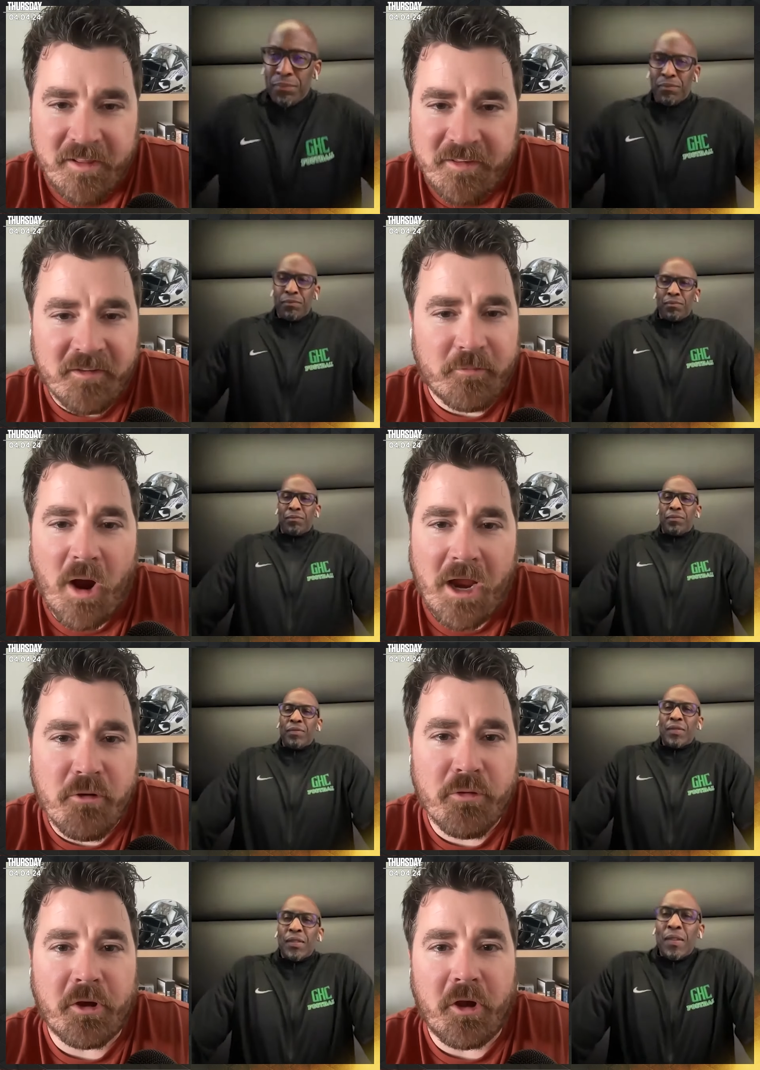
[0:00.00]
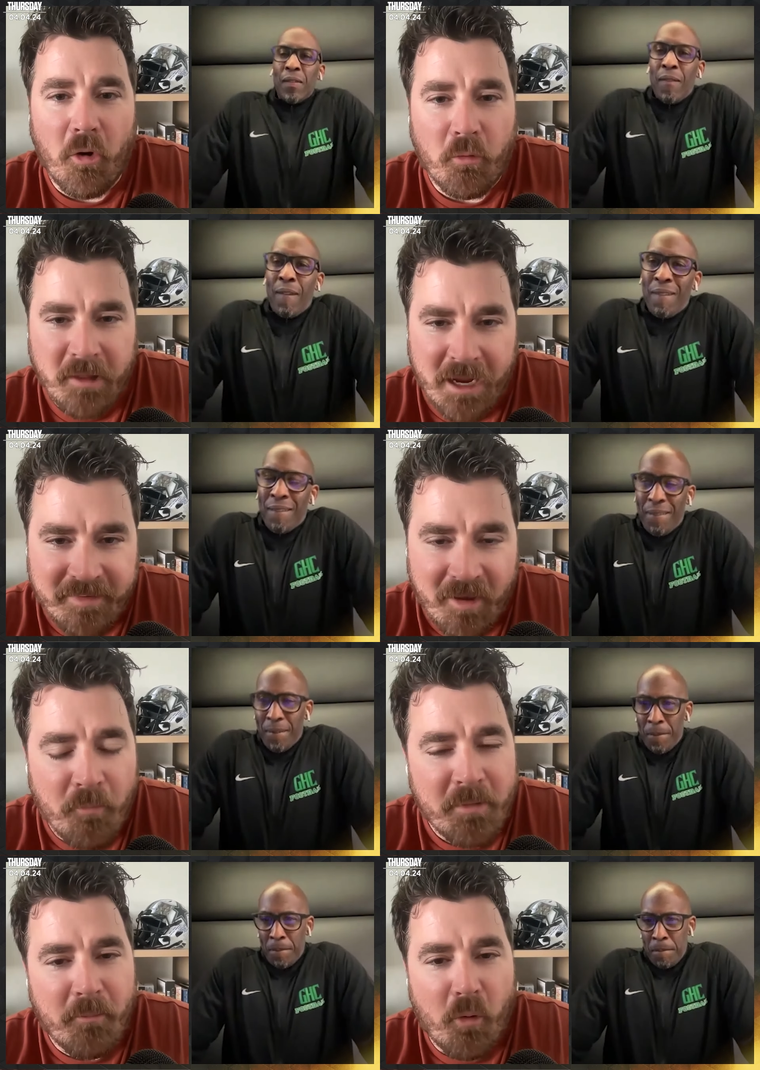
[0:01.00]
Speaker 1: this is why you're the GOAT. Like, tell
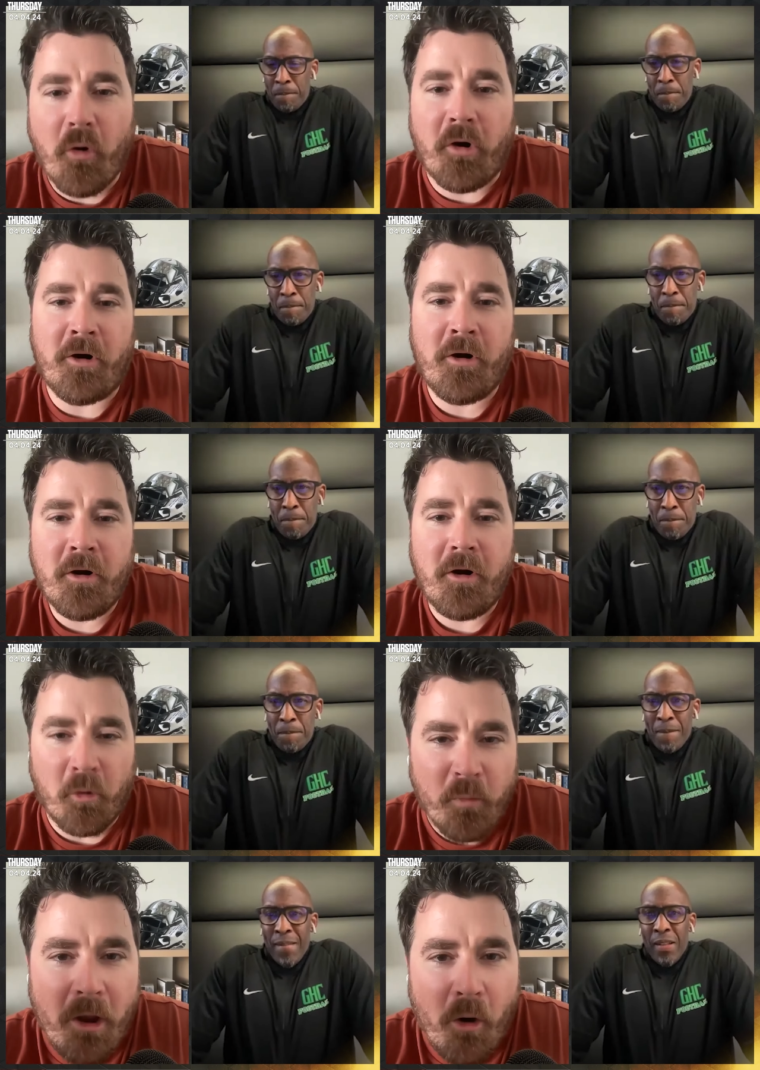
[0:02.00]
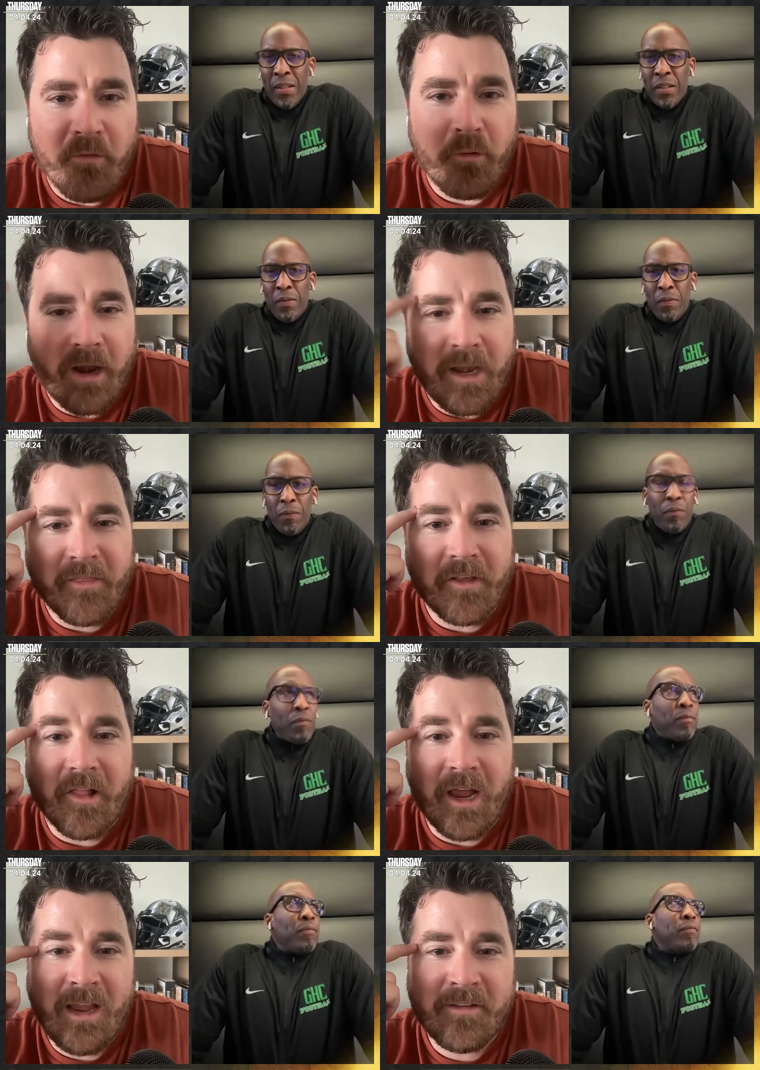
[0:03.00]
me more. Are we overrating the
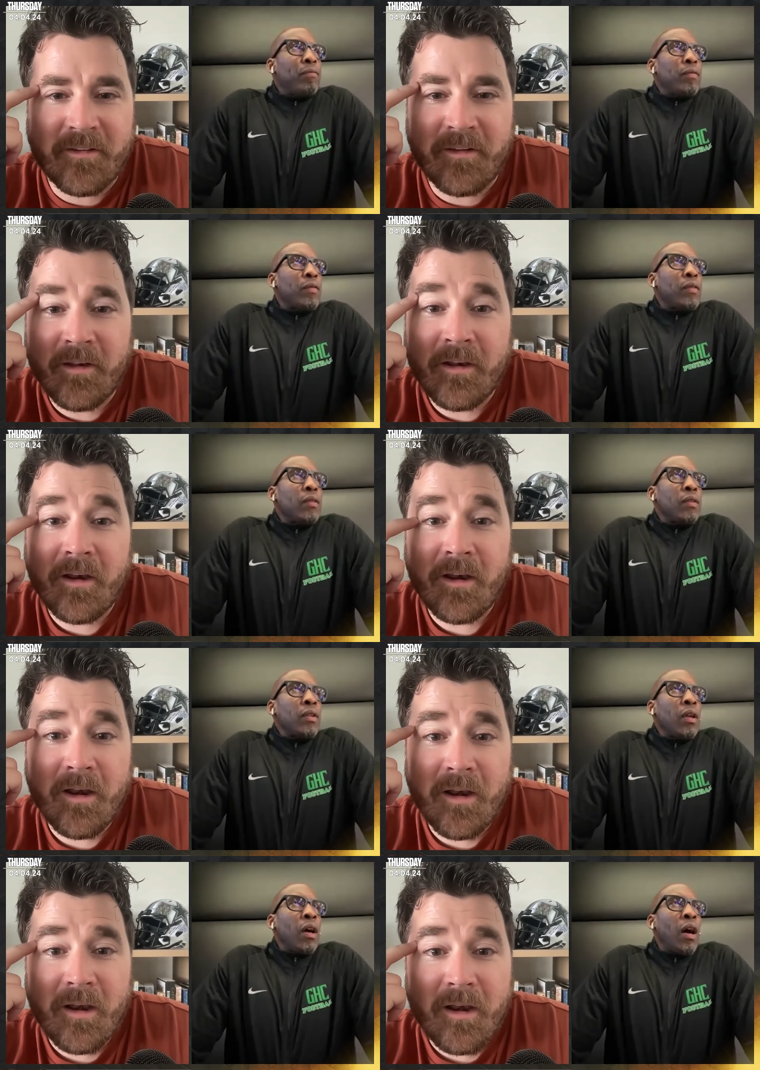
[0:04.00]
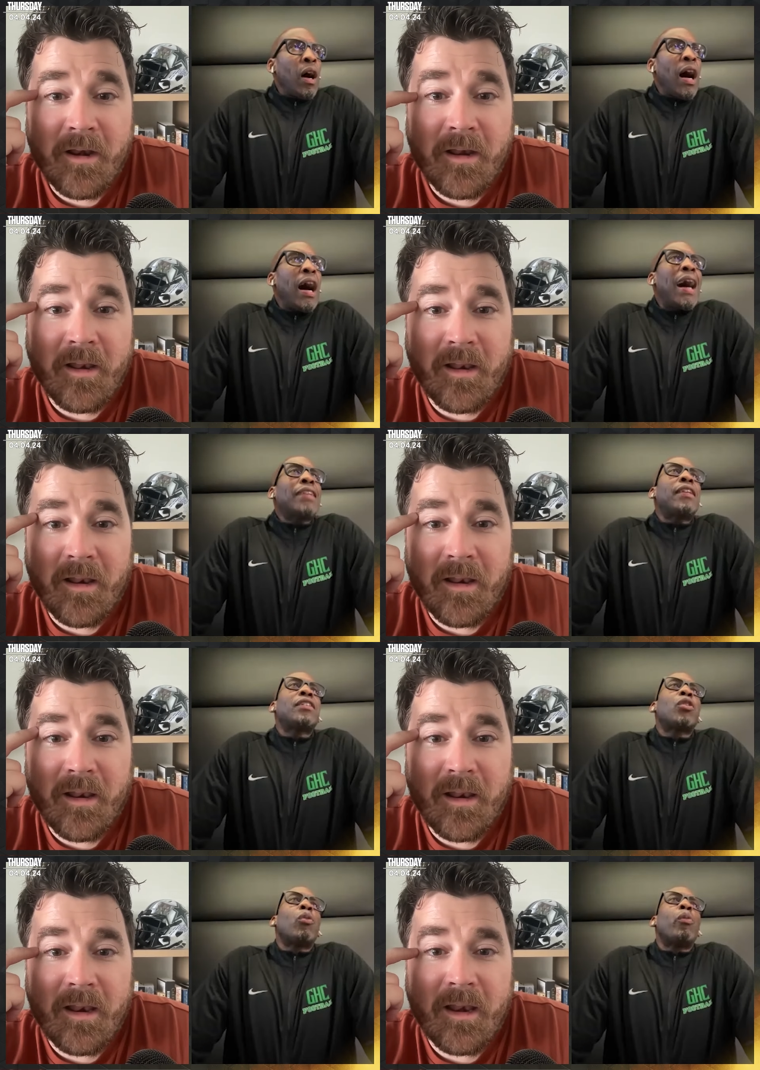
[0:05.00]
class?
Speaker 2: I
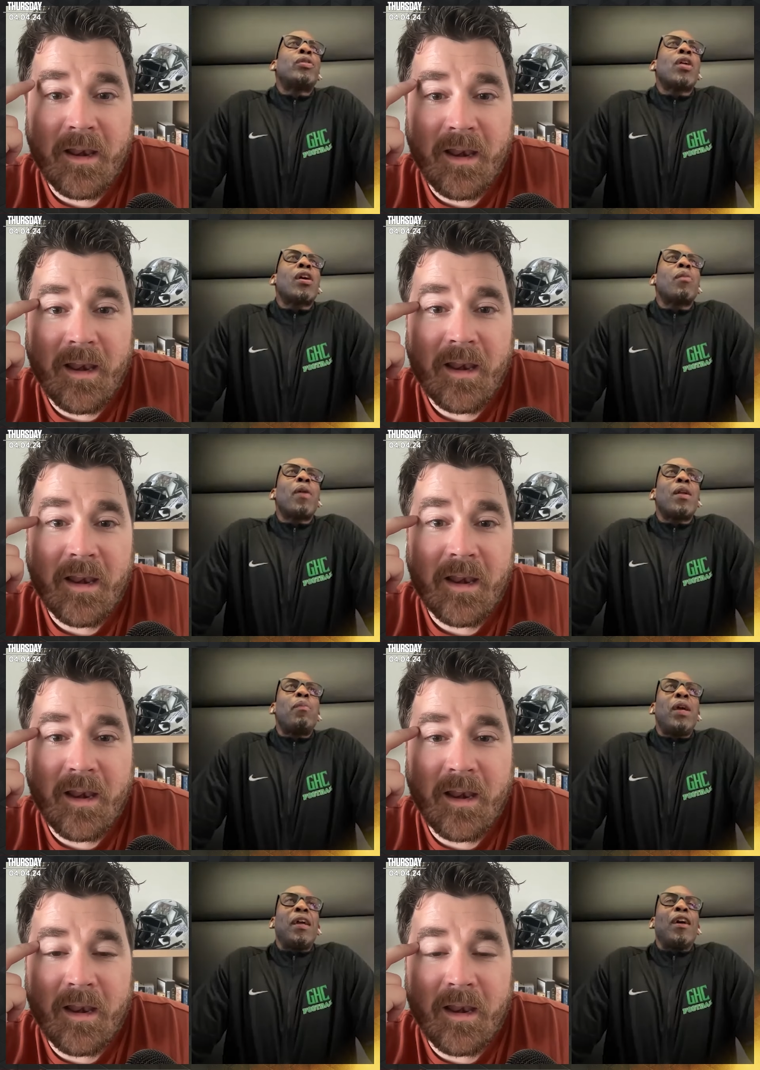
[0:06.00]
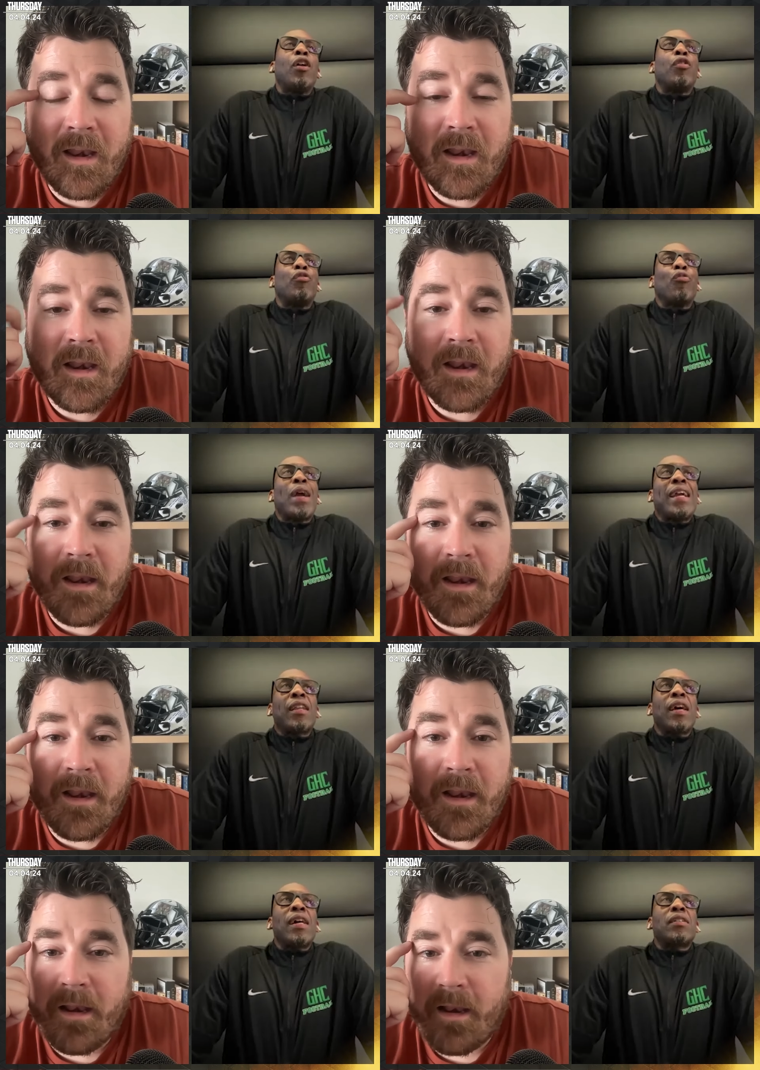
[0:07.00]
think so. When we talk about it being a great
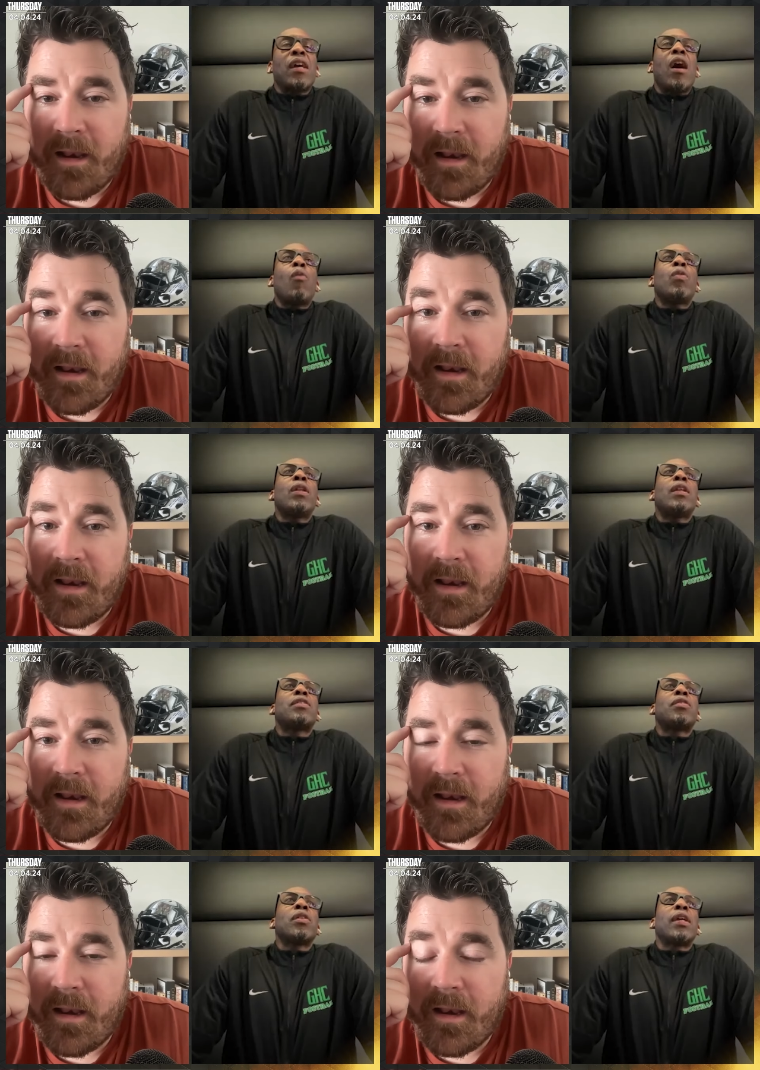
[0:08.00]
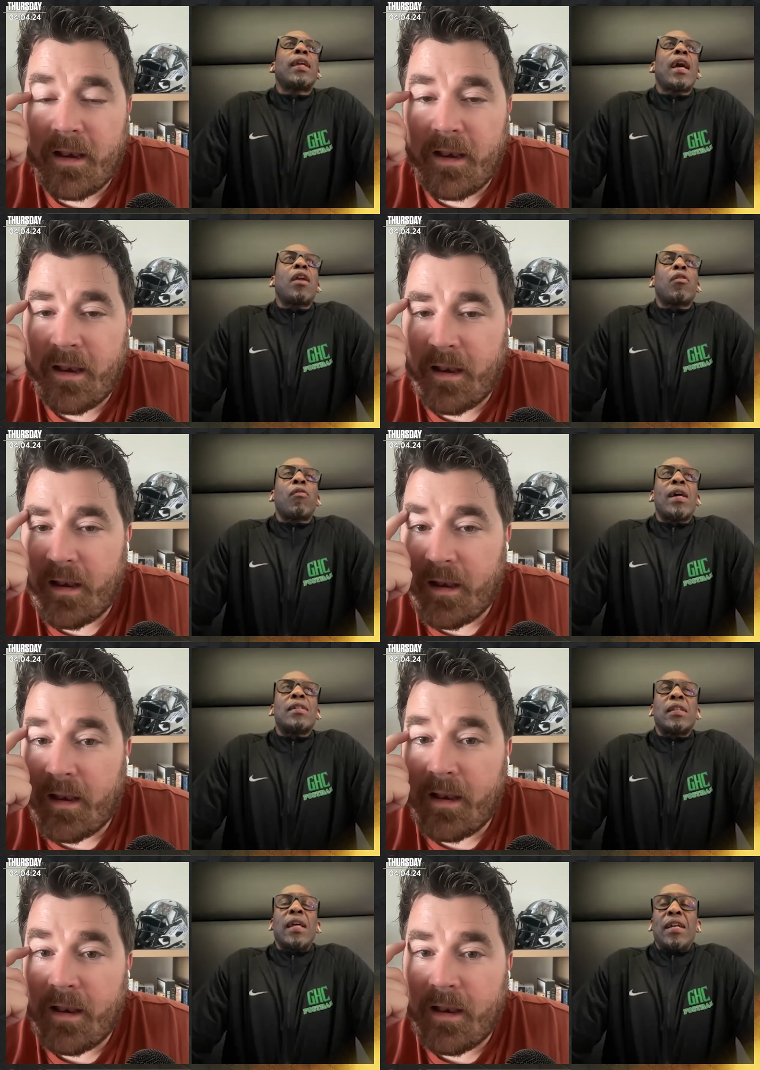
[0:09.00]
class, I wouldn't necessarily
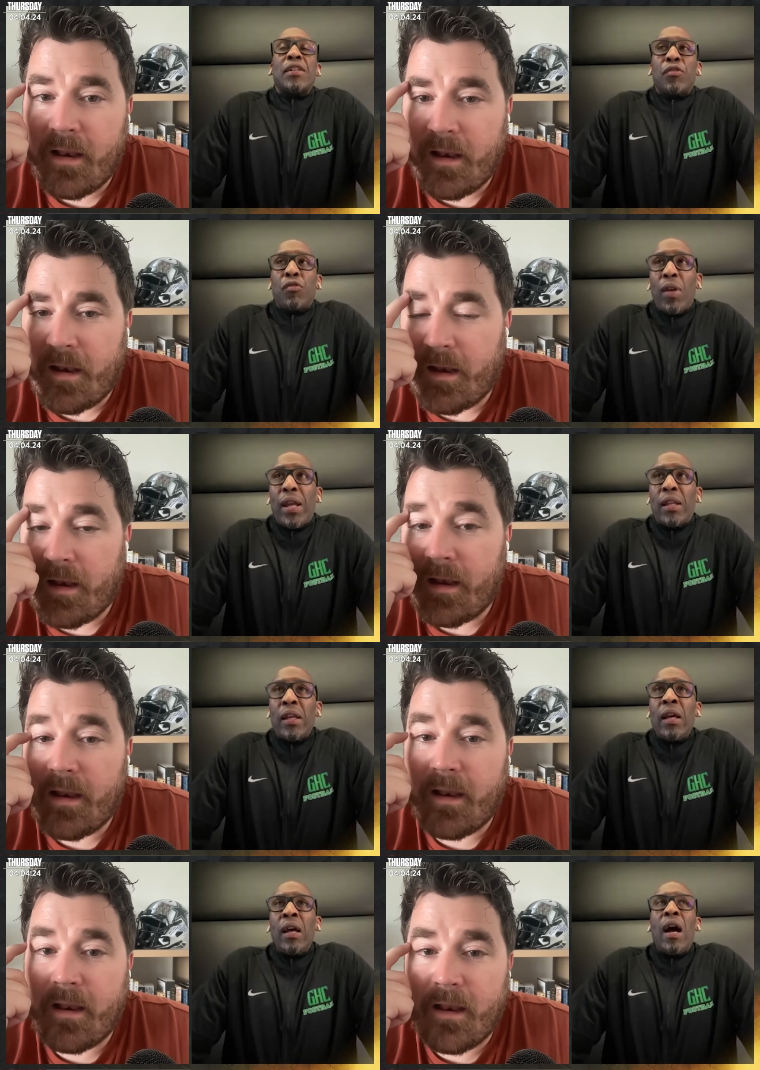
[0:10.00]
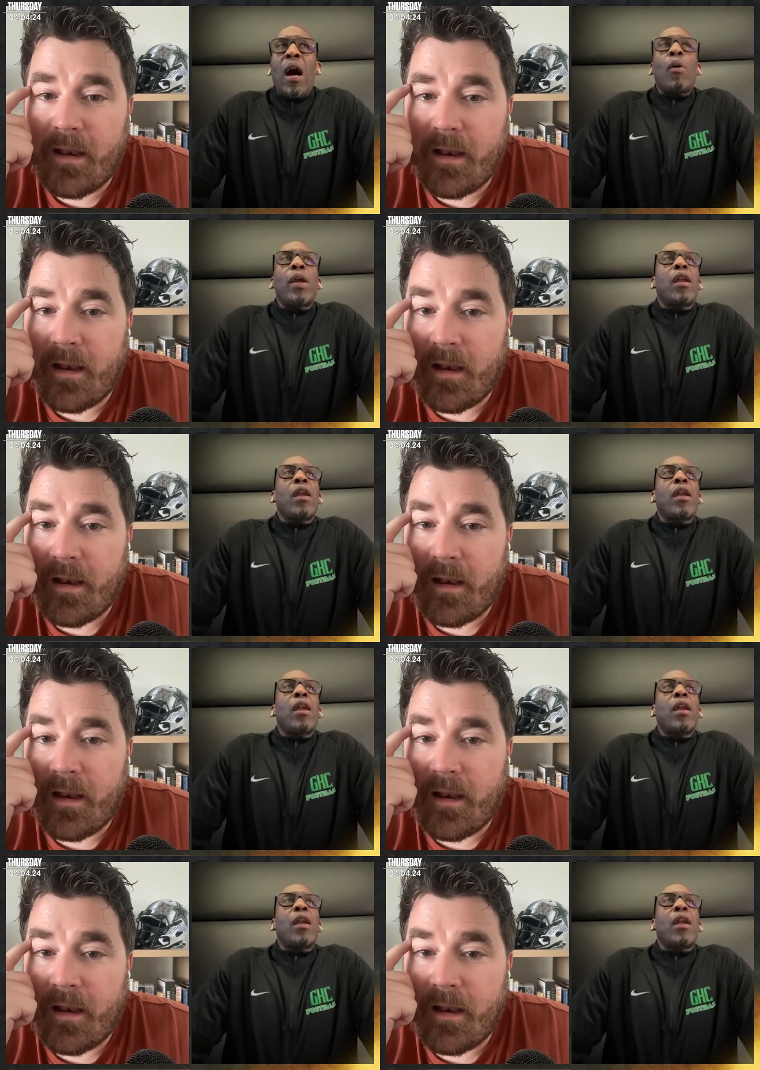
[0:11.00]
categorize it as great. I would